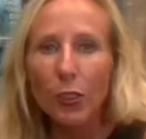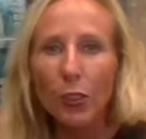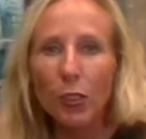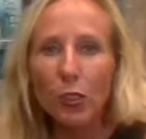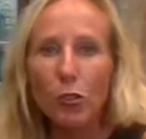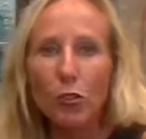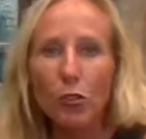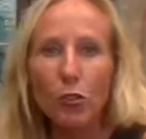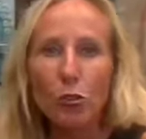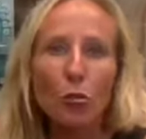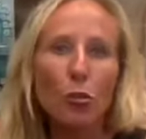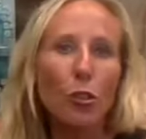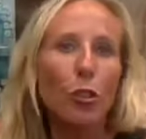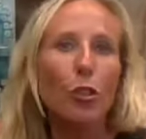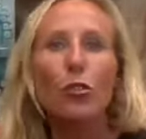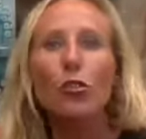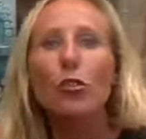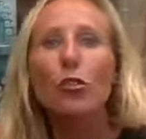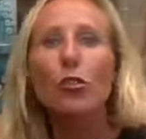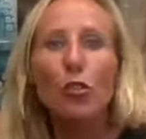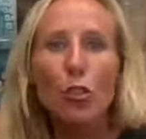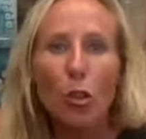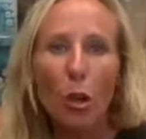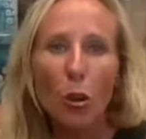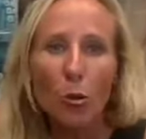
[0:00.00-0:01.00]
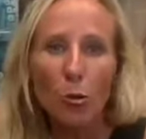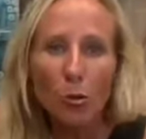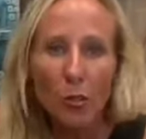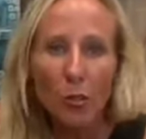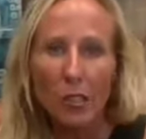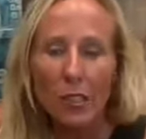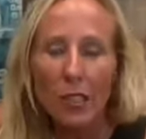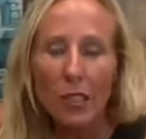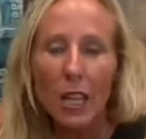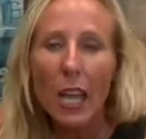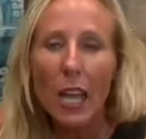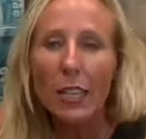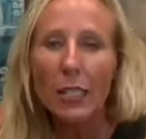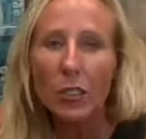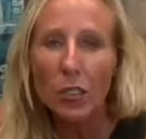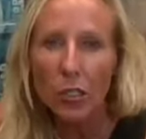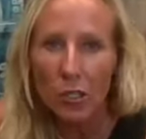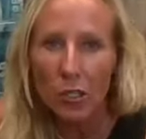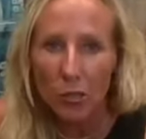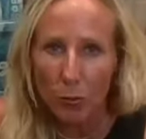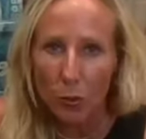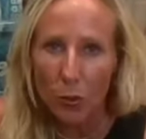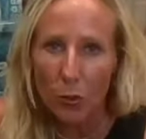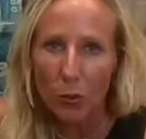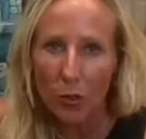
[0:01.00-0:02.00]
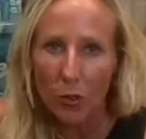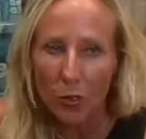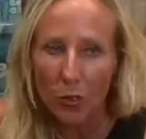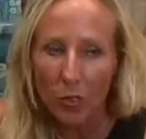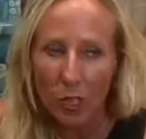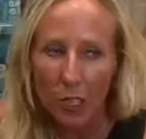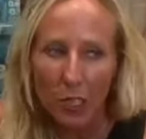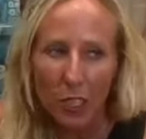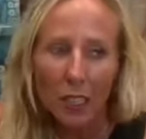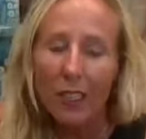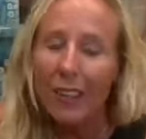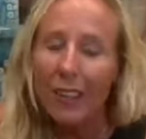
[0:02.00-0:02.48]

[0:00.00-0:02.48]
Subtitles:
drawers don't slide smoothly,